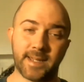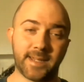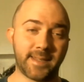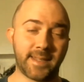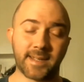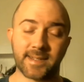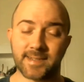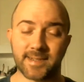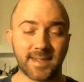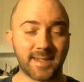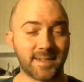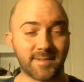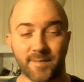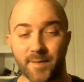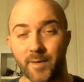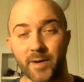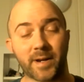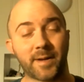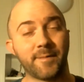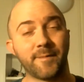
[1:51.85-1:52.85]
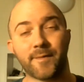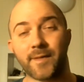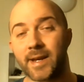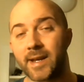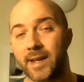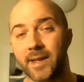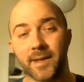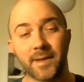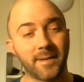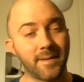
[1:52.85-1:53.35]
And that's it. Very
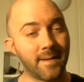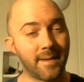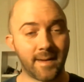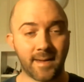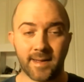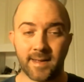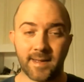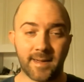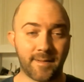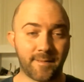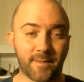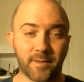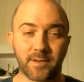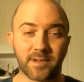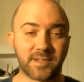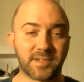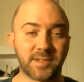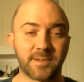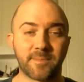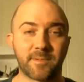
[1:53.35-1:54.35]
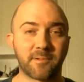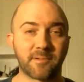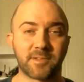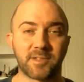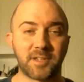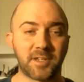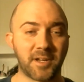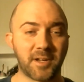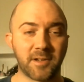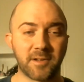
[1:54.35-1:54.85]
convenient. Very simple
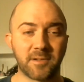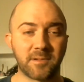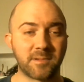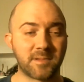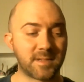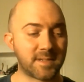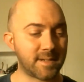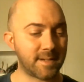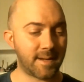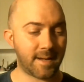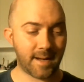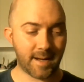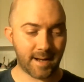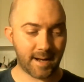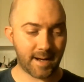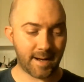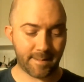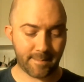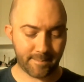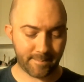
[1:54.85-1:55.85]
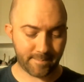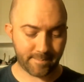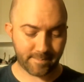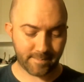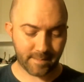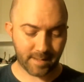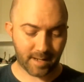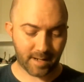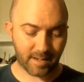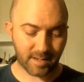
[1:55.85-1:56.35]
to use. I
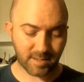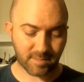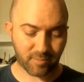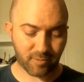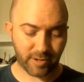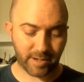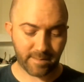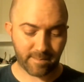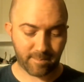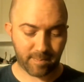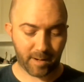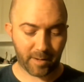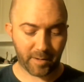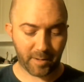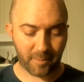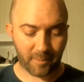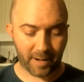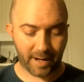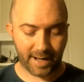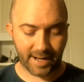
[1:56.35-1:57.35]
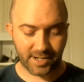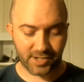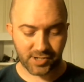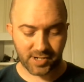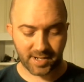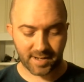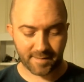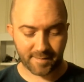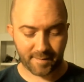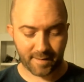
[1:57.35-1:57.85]
was pretty blown away
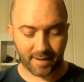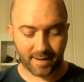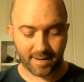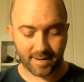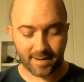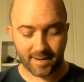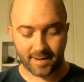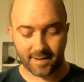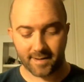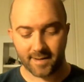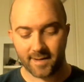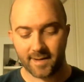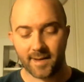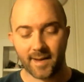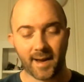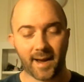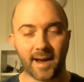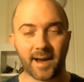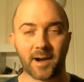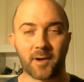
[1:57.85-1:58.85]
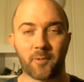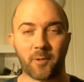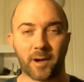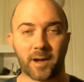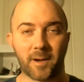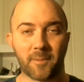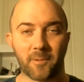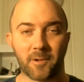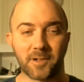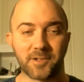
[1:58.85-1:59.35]
actually of how
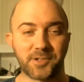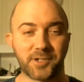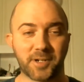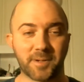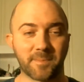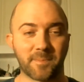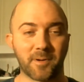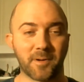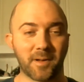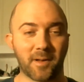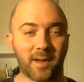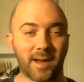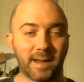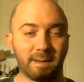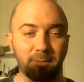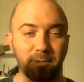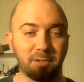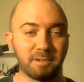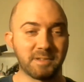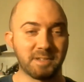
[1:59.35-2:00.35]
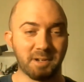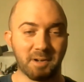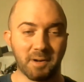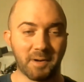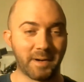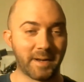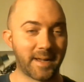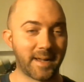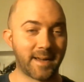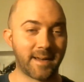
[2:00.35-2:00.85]
quick it was. You can put like
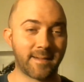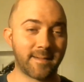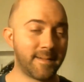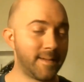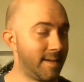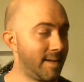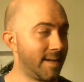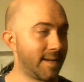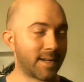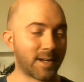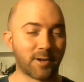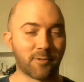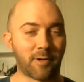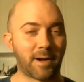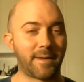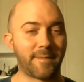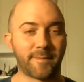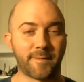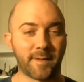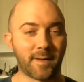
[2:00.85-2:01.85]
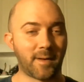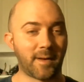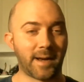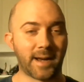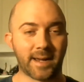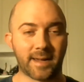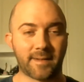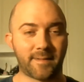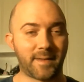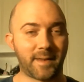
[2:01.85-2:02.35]
music on here. Great for
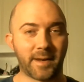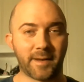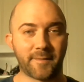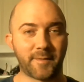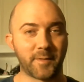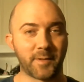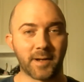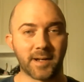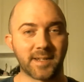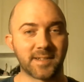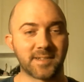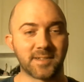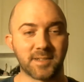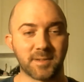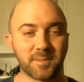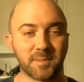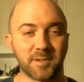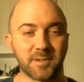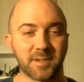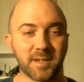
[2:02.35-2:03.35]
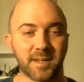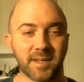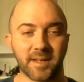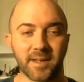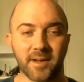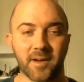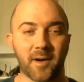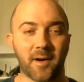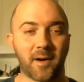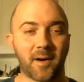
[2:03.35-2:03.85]
like, you know, if you to listen to music
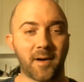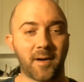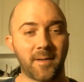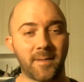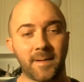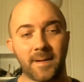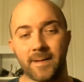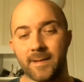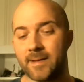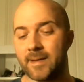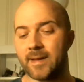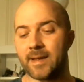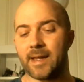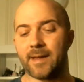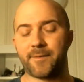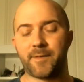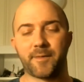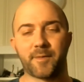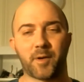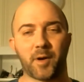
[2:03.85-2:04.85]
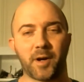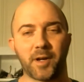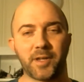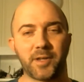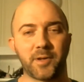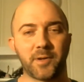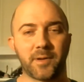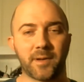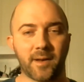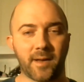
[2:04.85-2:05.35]
in the car. If you've got a
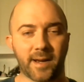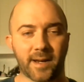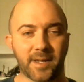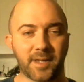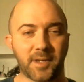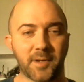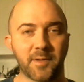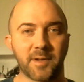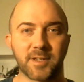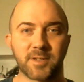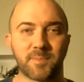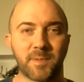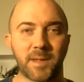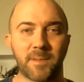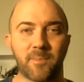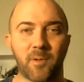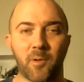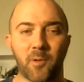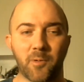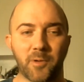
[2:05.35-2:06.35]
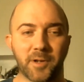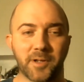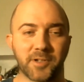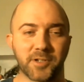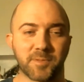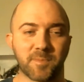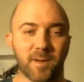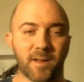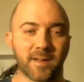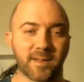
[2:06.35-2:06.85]
USB port, you
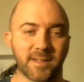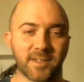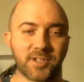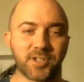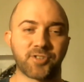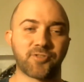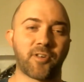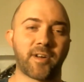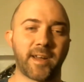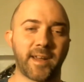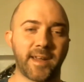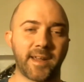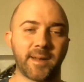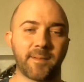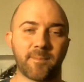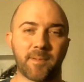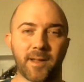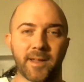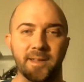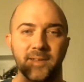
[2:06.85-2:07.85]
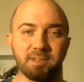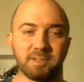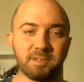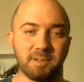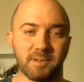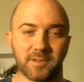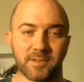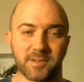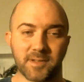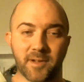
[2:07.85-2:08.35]
can just plug this straight in and play your
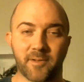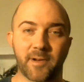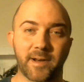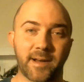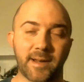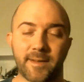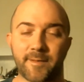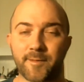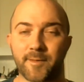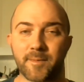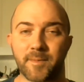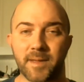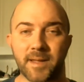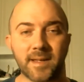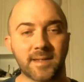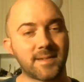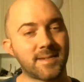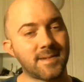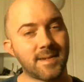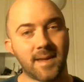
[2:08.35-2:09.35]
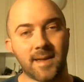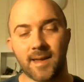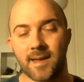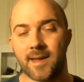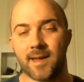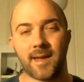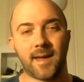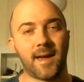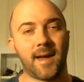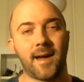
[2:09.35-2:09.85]
songs directly from this.
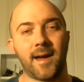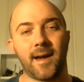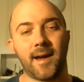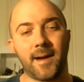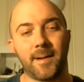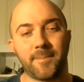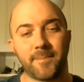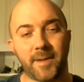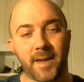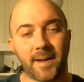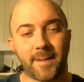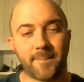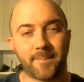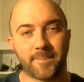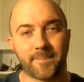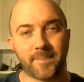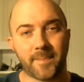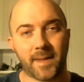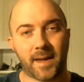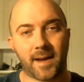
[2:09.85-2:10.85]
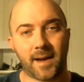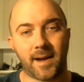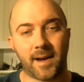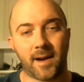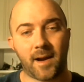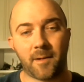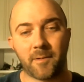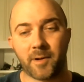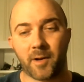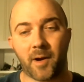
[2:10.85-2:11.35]

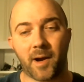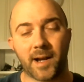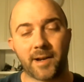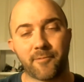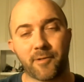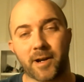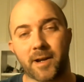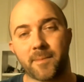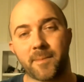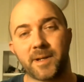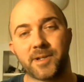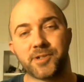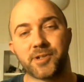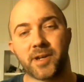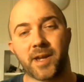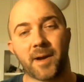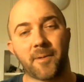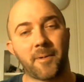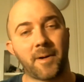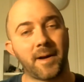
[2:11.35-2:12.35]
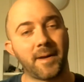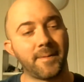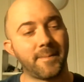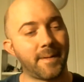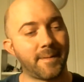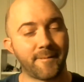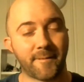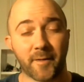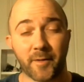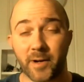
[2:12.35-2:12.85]
I would highly recommend you get
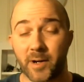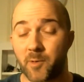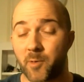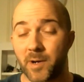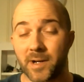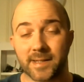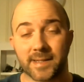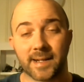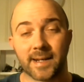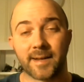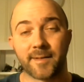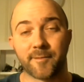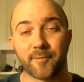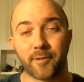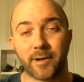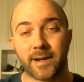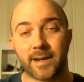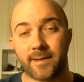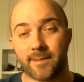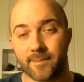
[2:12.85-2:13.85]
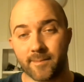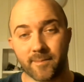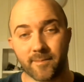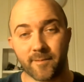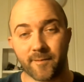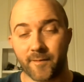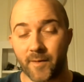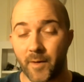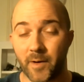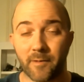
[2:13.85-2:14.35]
one. Very quick delivery,
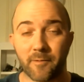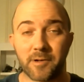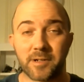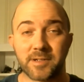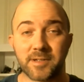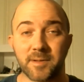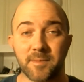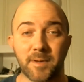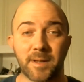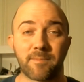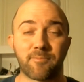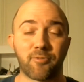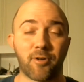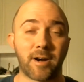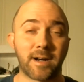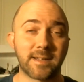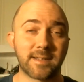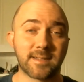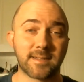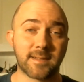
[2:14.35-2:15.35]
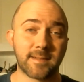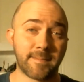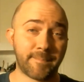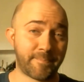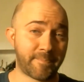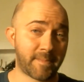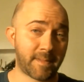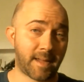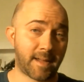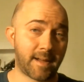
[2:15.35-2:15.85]
very reasonably priced.
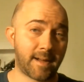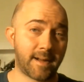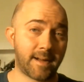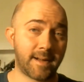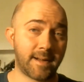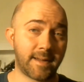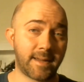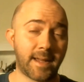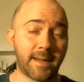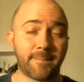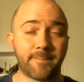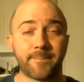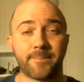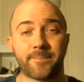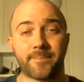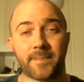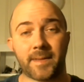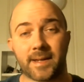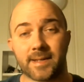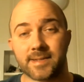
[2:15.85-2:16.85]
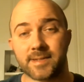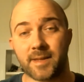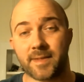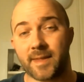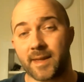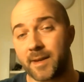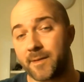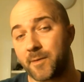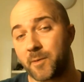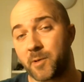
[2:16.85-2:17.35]
So
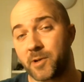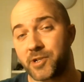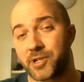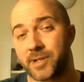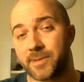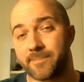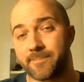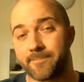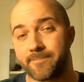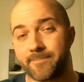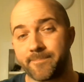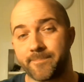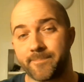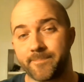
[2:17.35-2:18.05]
thank you for watching.